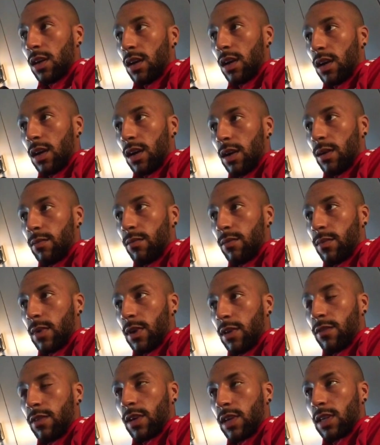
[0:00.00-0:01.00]

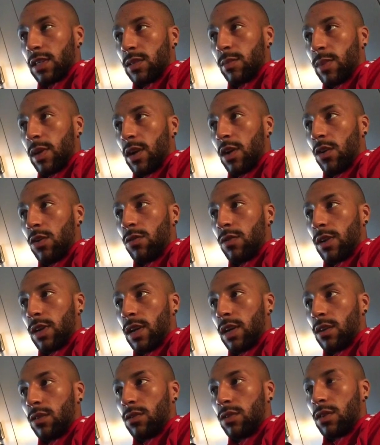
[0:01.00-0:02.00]
and I think it's a bit over
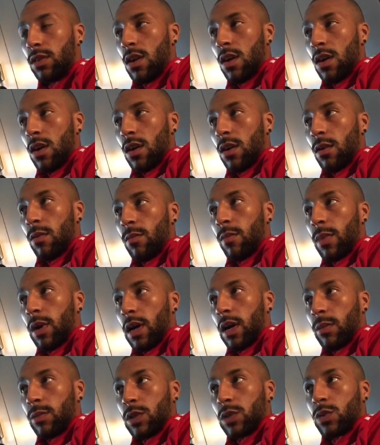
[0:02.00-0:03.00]
now,
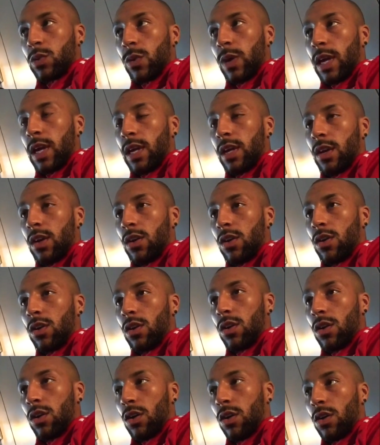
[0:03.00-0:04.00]
but I'm just waiting
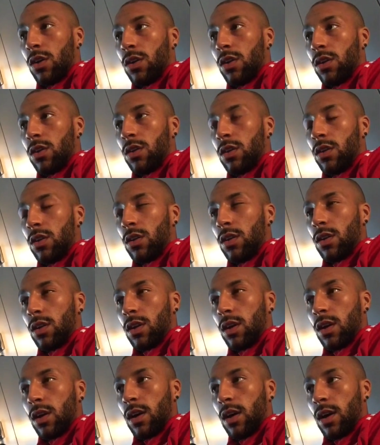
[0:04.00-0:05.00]
on
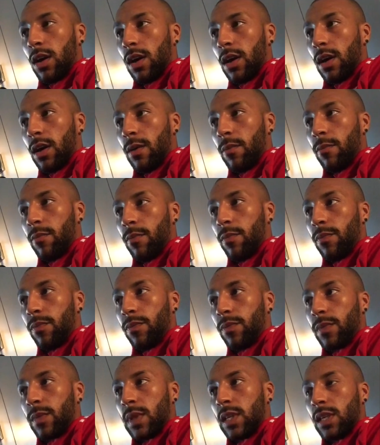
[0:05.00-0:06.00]

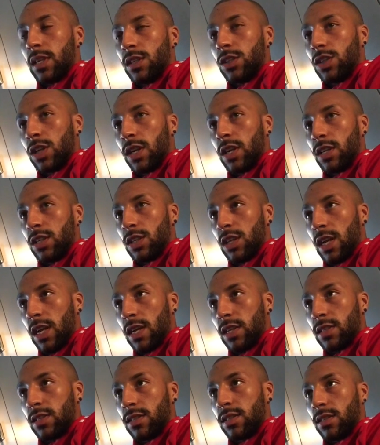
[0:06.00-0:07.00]
Jen and
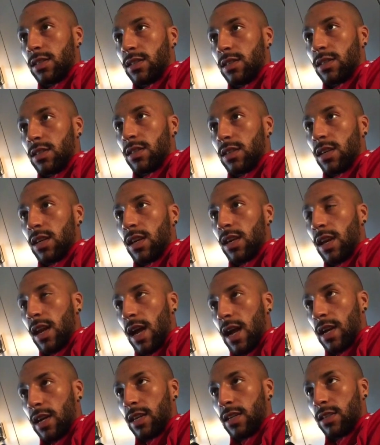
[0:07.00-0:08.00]
Jazz and
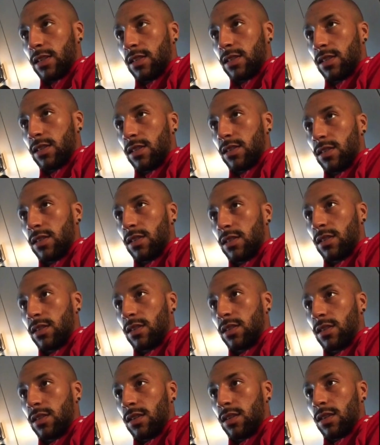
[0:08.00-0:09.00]
Alice,
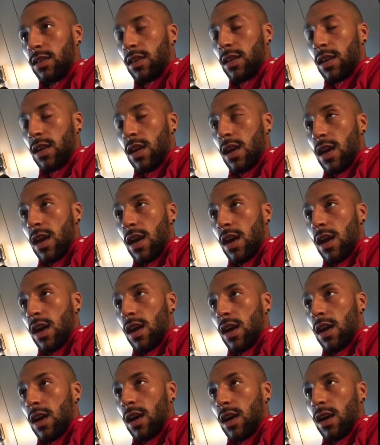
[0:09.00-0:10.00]

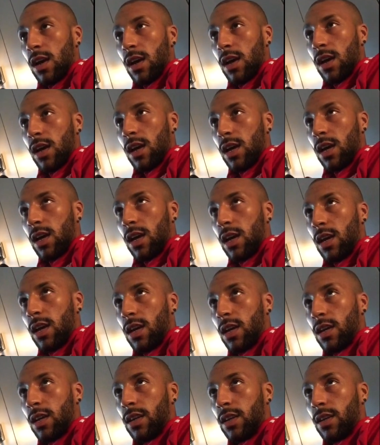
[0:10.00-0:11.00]

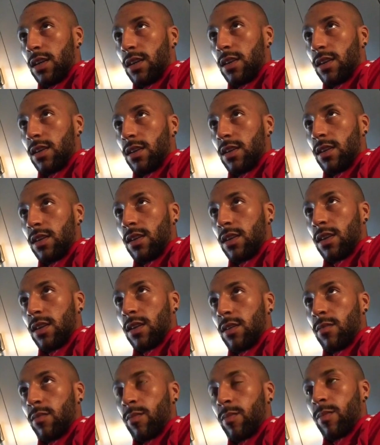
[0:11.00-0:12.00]
and
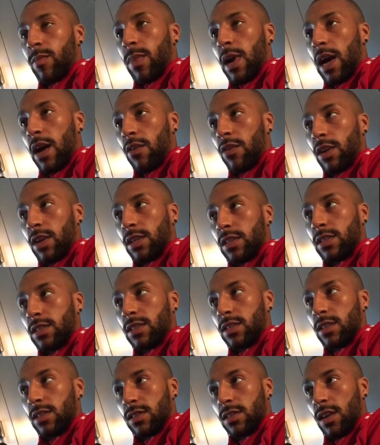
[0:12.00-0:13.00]

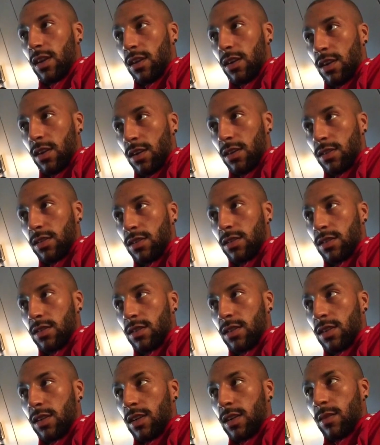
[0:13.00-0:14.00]
Paris has done hers,
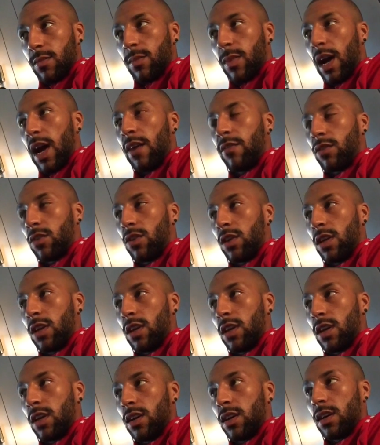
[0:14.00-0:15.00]
but I haven't got it
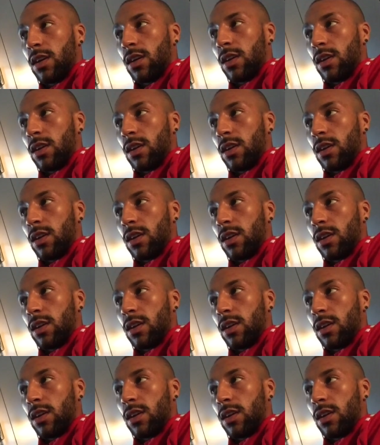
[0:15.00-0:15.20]
yet.